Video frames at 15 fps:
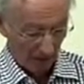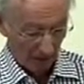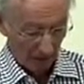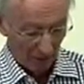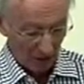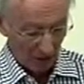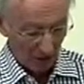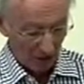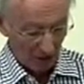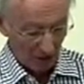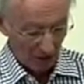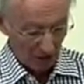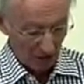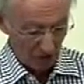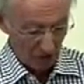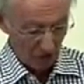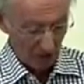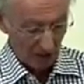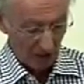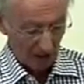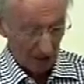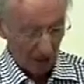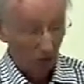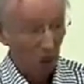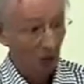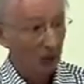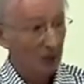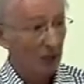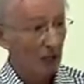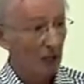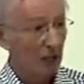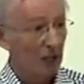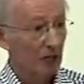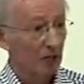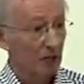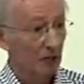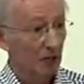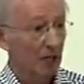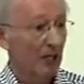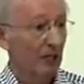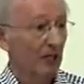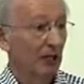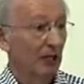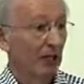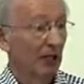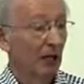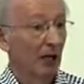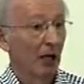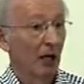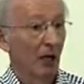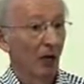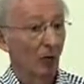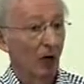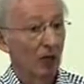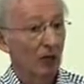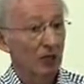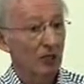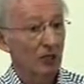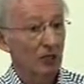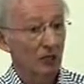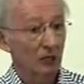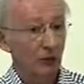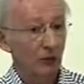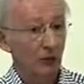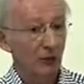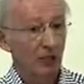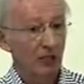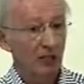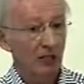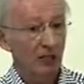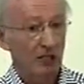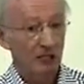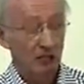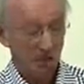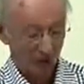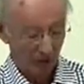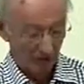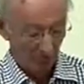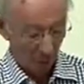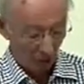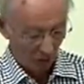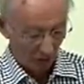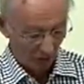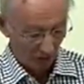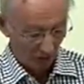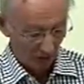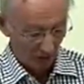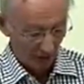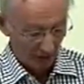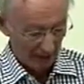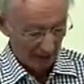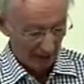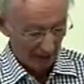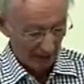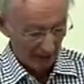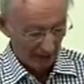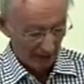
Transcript: May the God you see in all the colours of creation arouse in you a sense of awe and wonder.